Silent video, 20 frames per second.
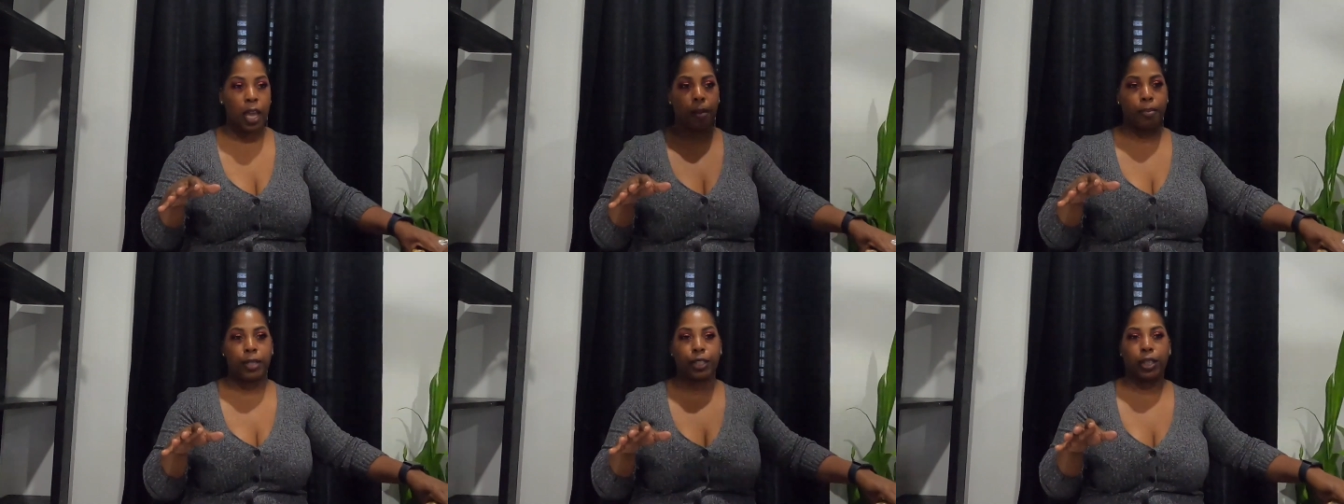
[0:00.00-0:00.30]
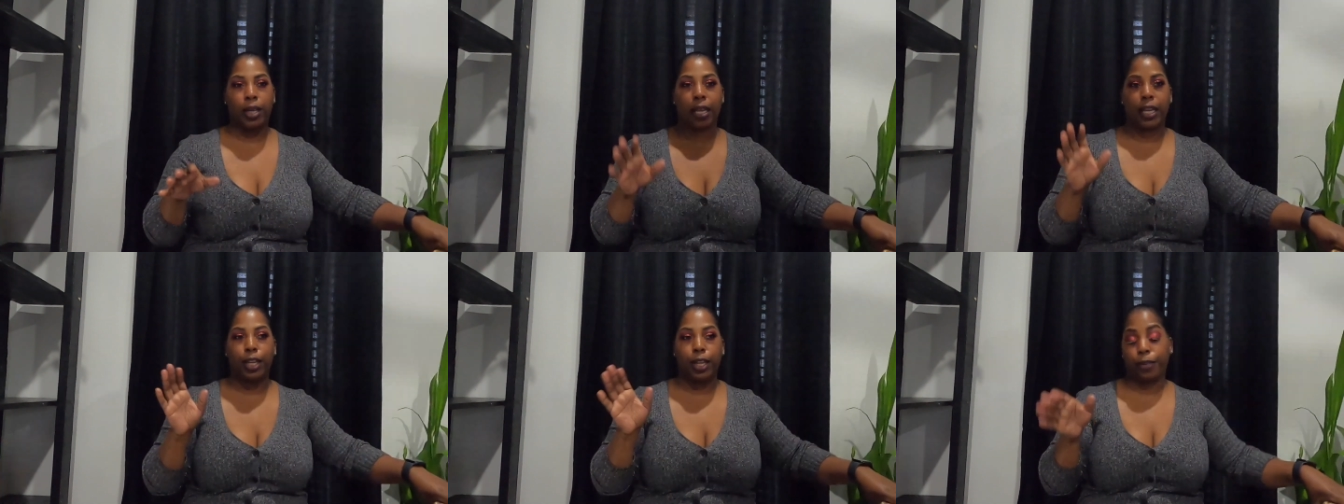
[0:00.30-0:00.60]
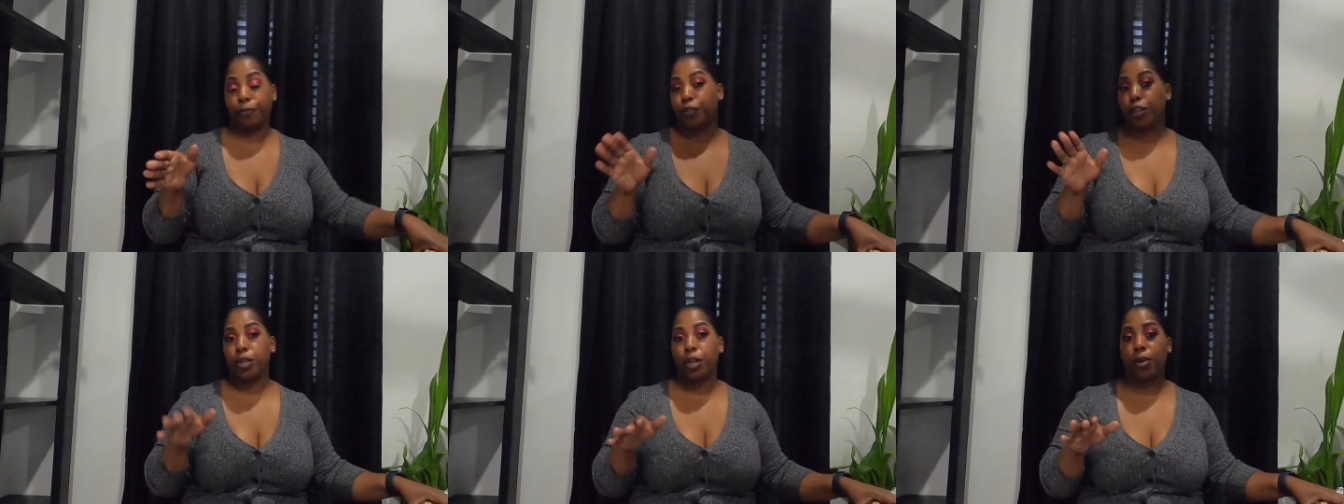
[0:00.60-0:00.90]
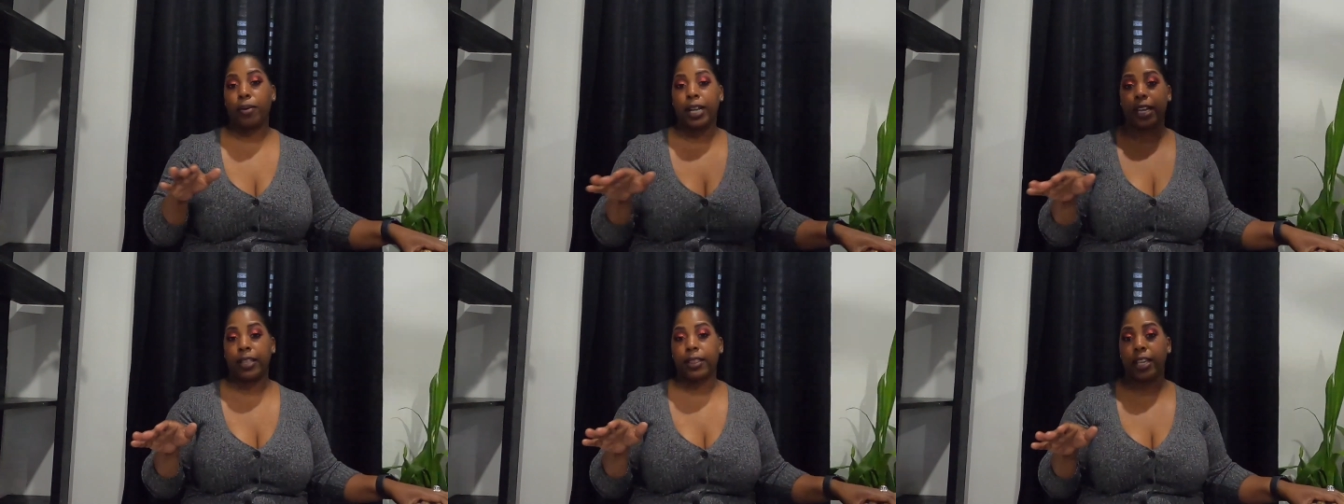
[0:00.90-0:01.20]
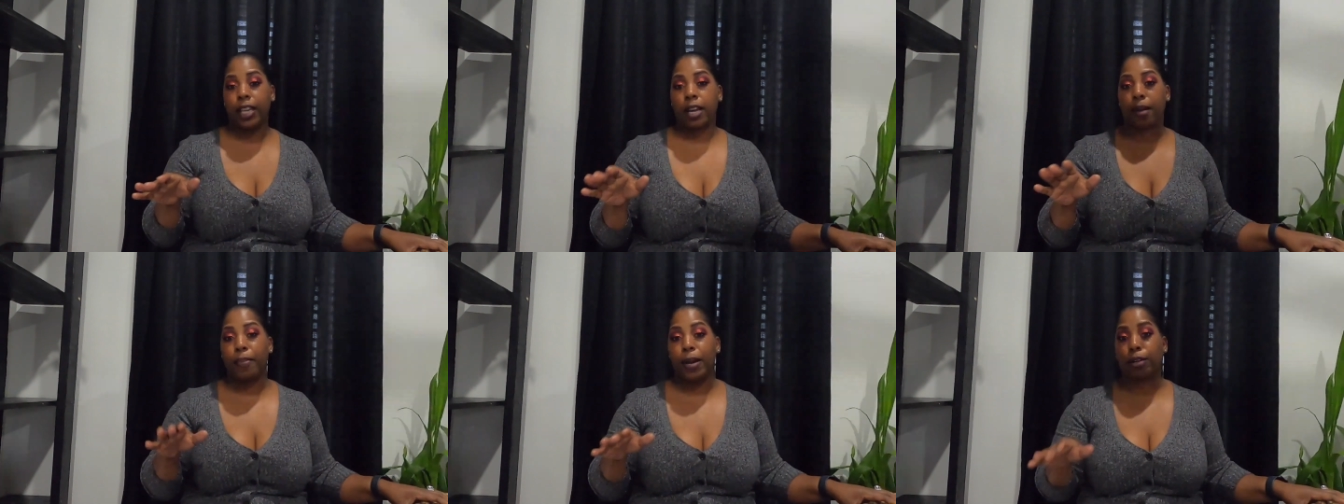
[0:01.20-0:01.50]
But if you know
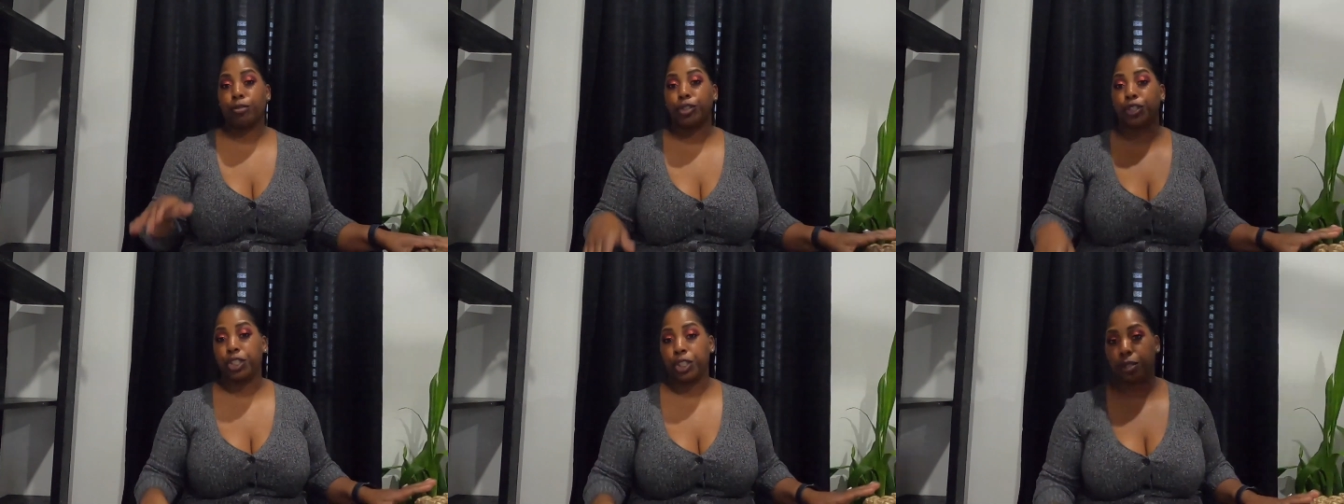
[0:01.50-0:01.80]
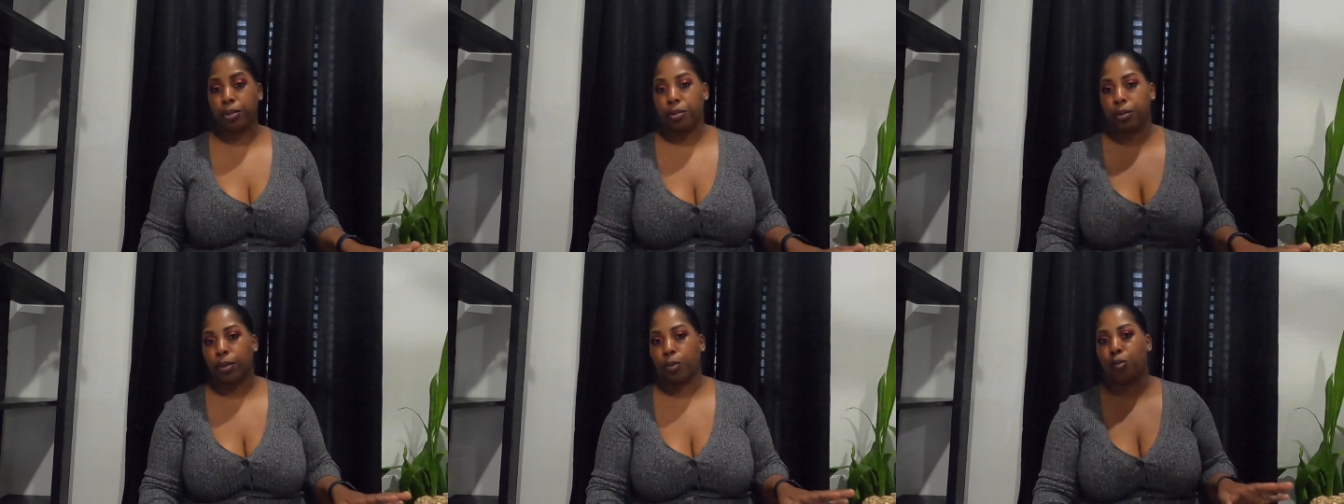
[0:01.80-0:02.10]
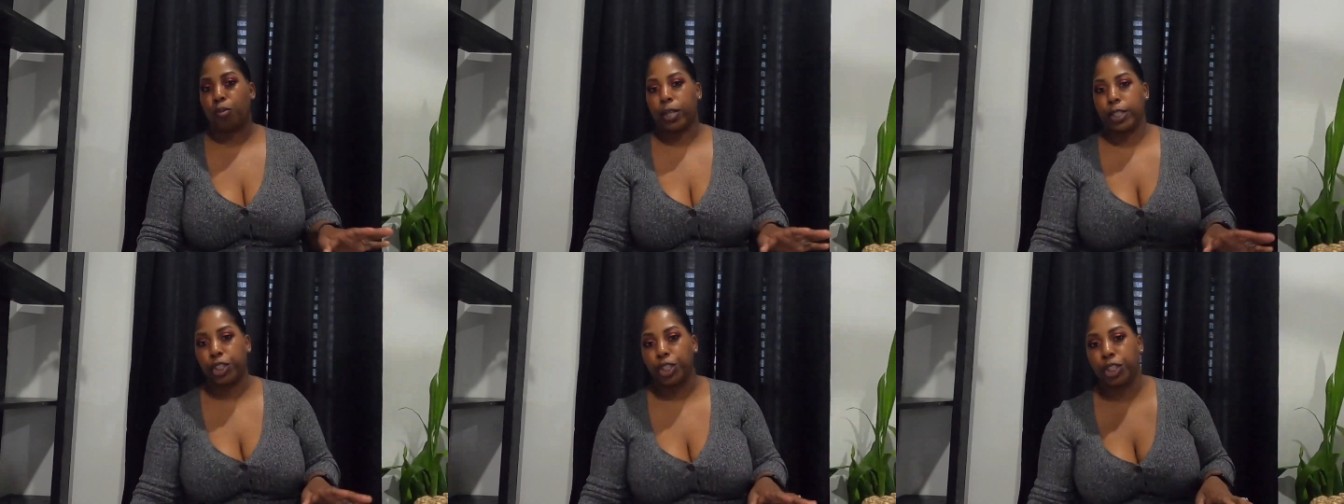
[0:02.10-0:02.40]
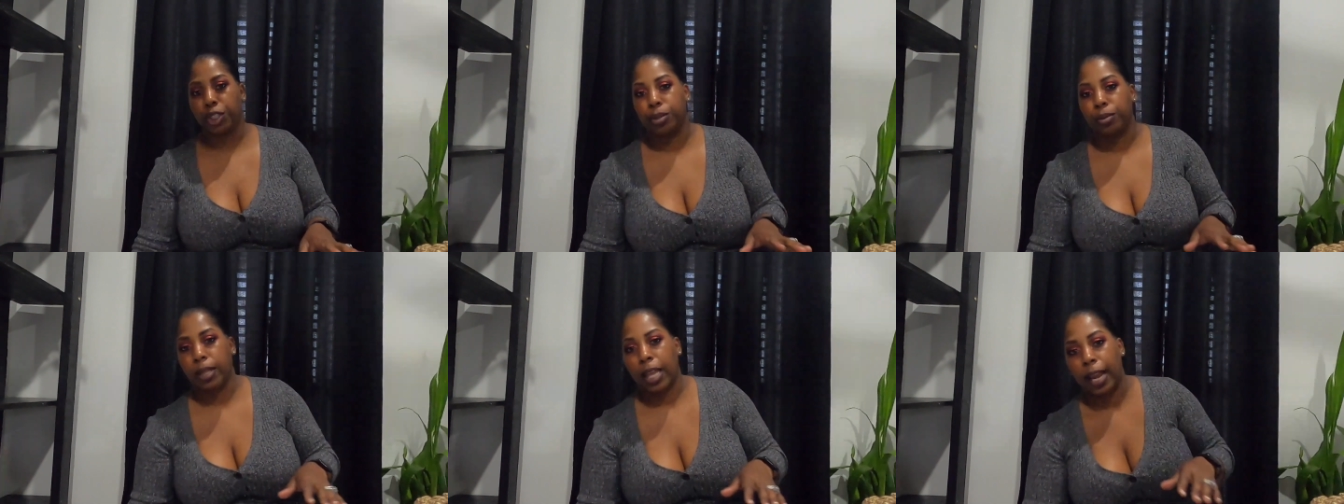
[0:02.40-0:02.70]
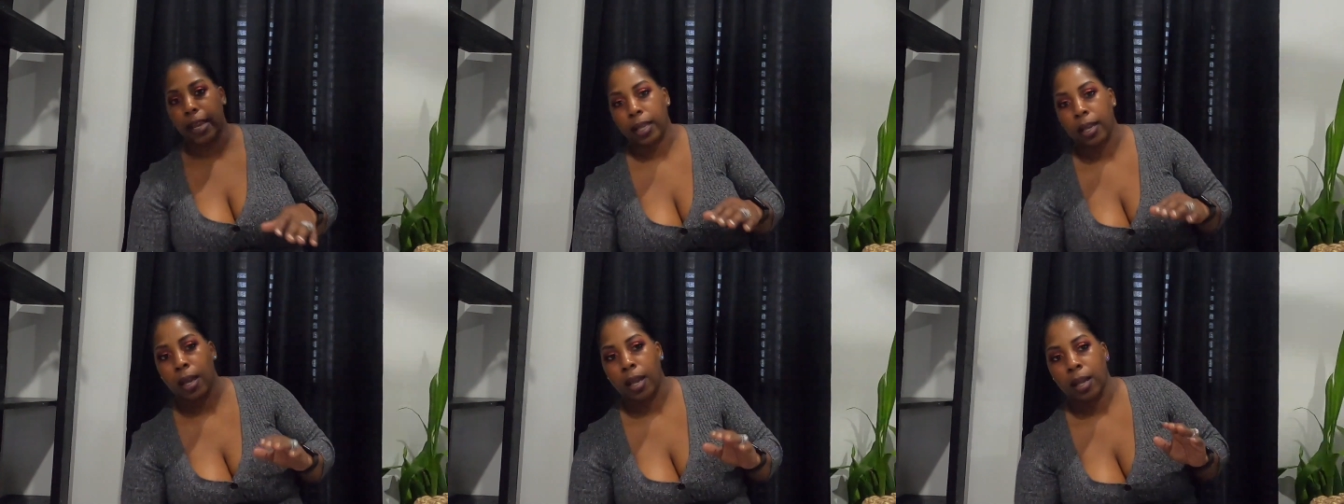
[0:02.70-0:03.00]
anything about jute, once you
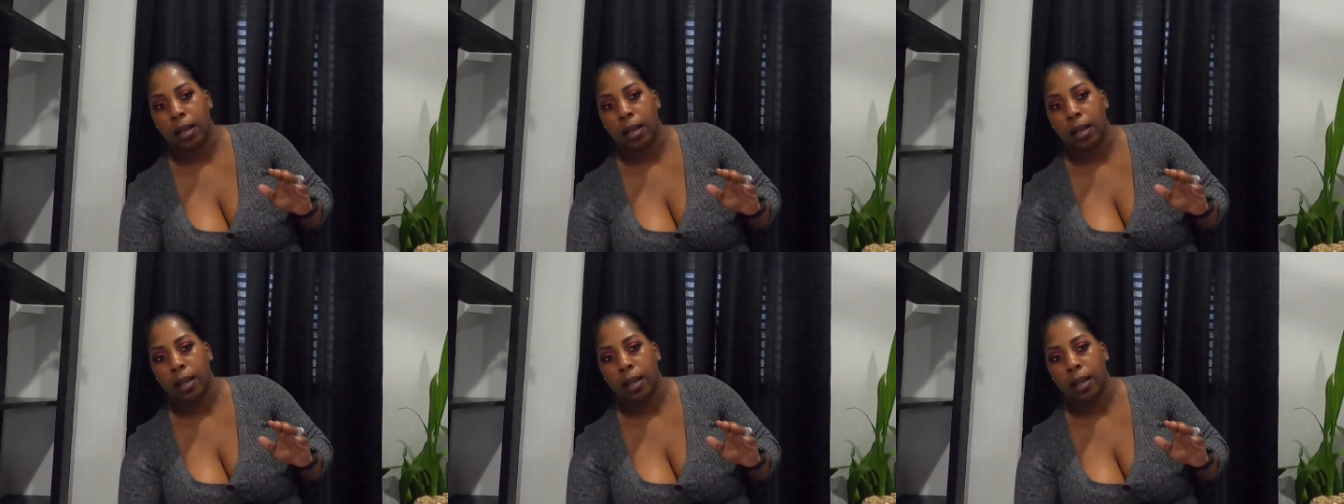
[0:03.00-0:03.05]
like